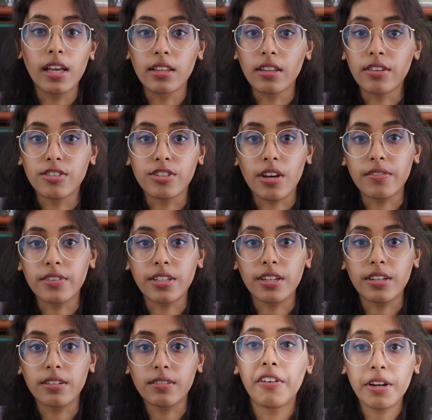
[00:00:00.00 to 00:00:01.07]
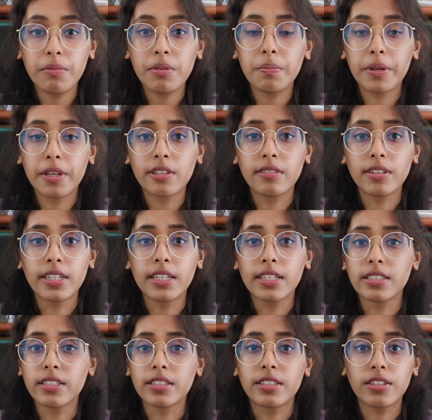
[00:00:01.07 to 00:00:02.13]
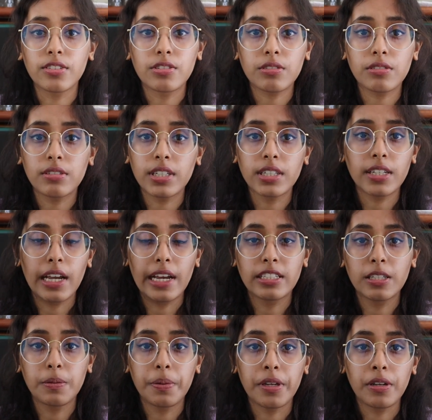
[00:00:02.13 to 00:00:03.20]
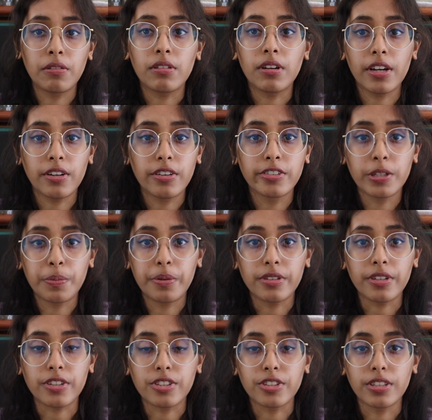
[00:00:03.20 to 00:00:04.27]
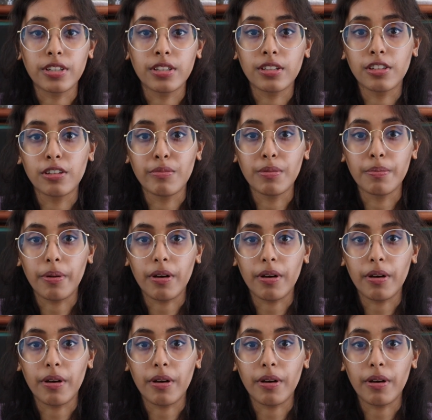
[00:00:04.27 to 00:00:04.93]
and longevity. Vitamin B3 is essential in ATP or energy production in the human